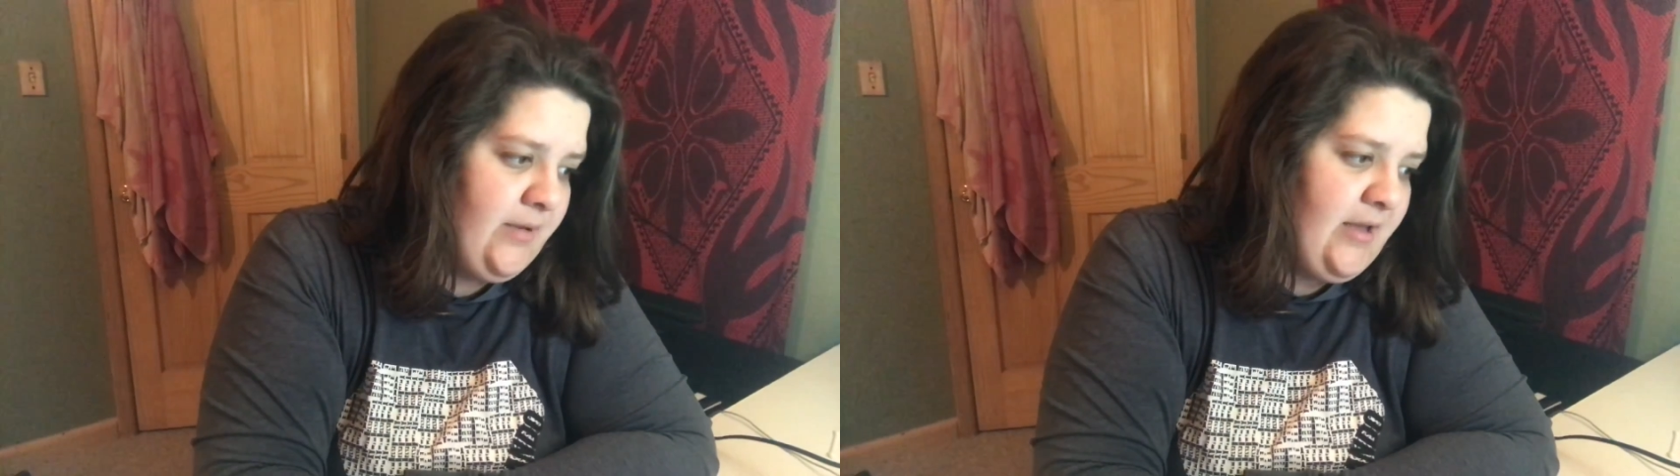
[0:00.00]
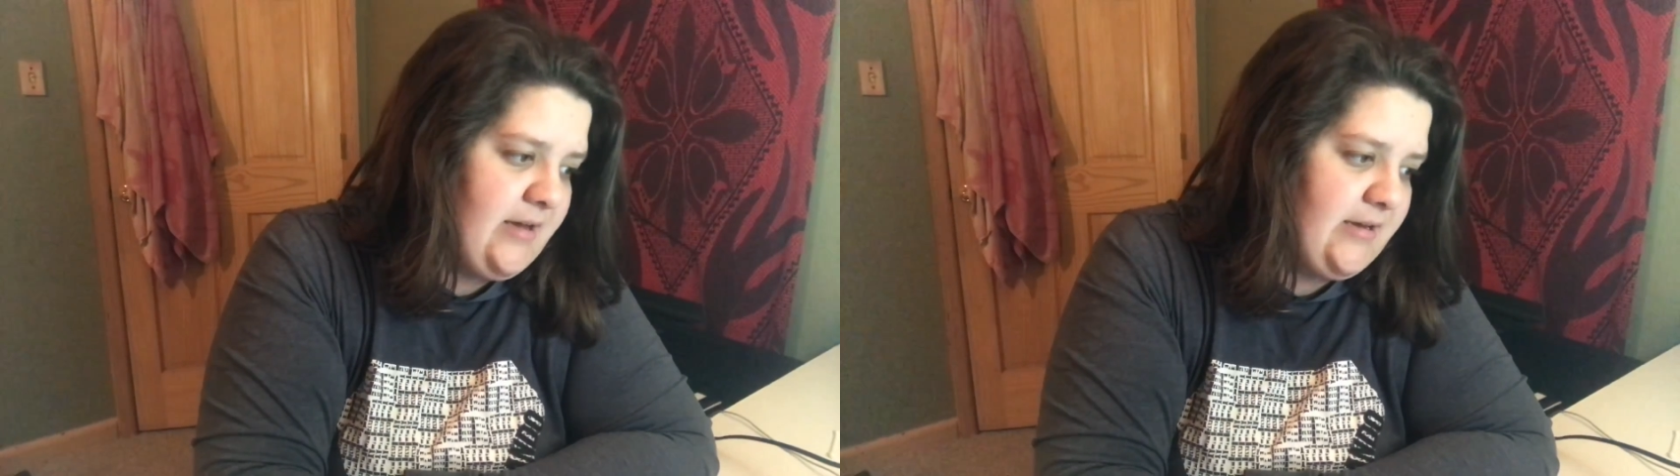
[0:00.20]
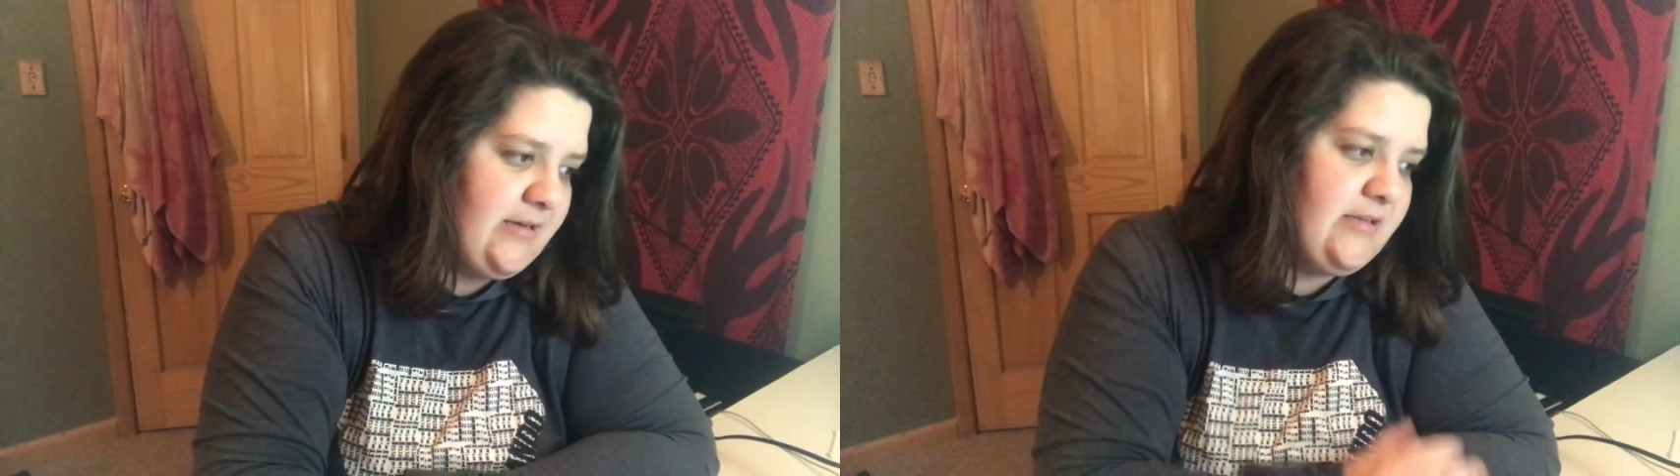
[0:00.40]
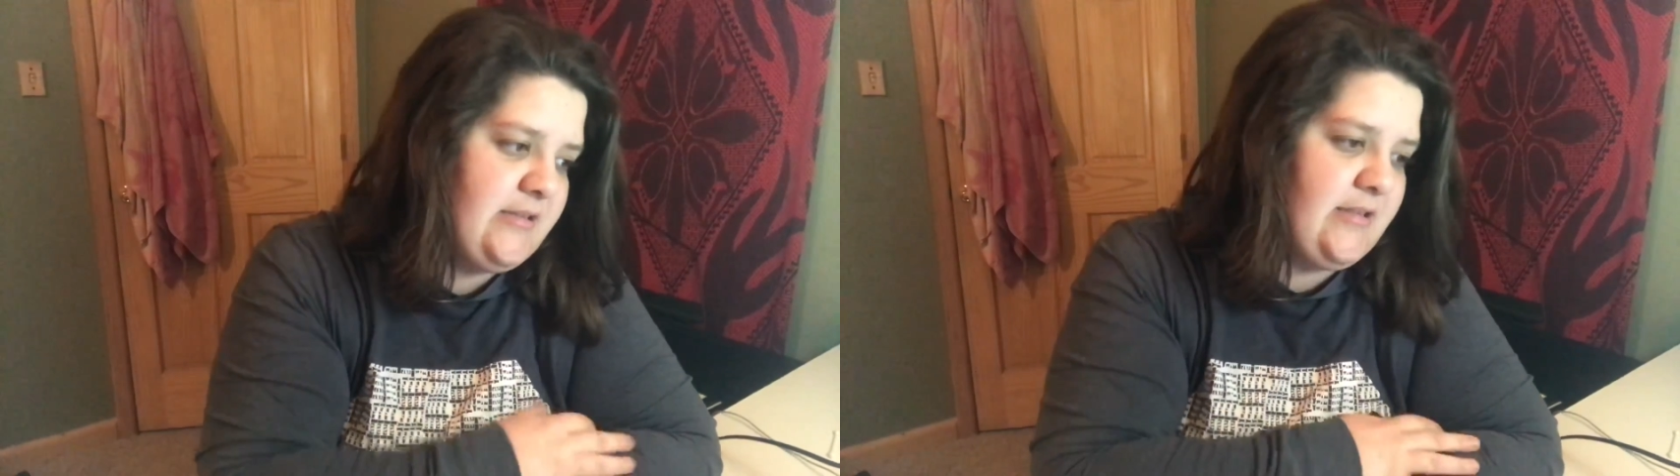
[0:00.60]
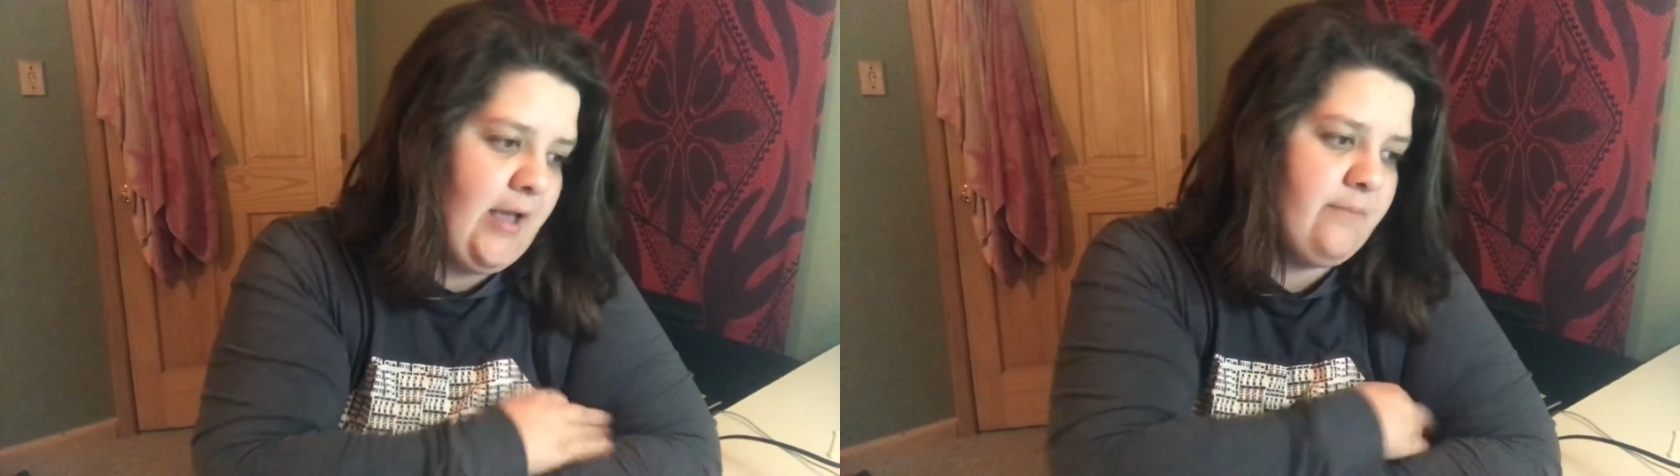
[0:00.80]

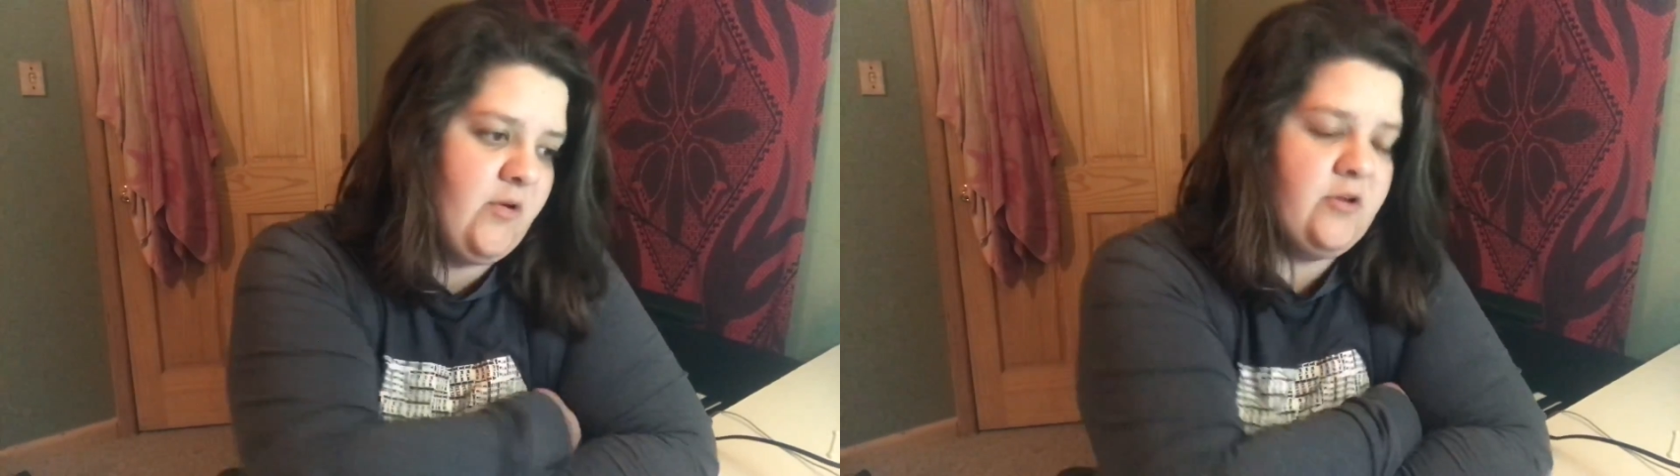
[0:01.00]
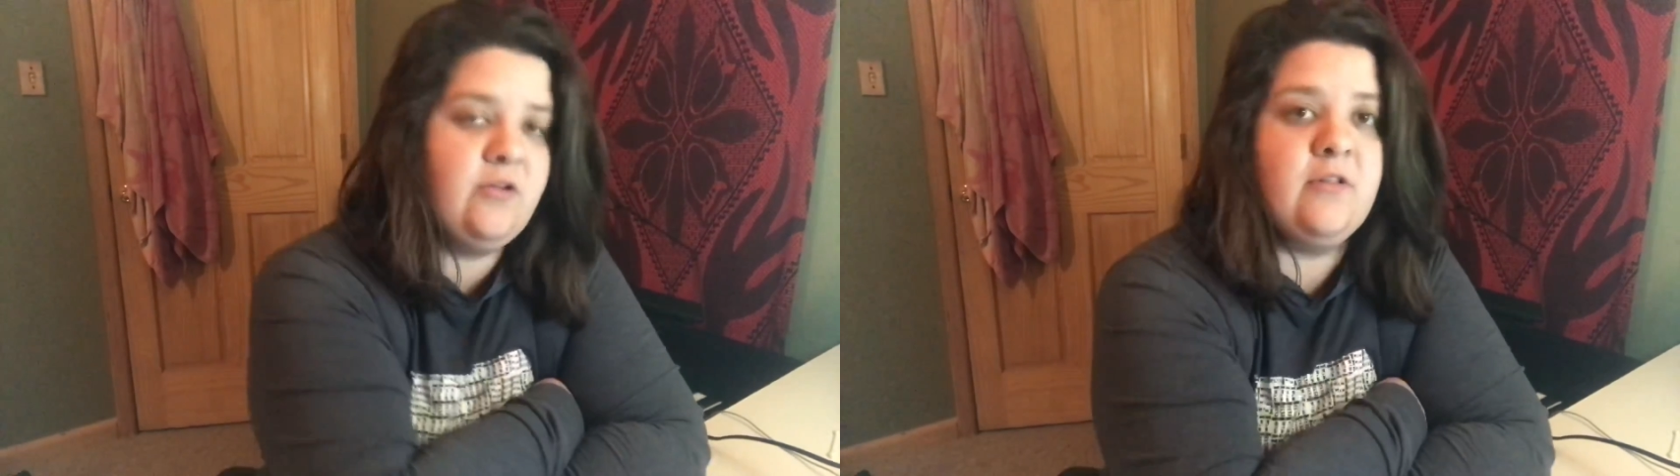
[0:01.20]
because I'm going to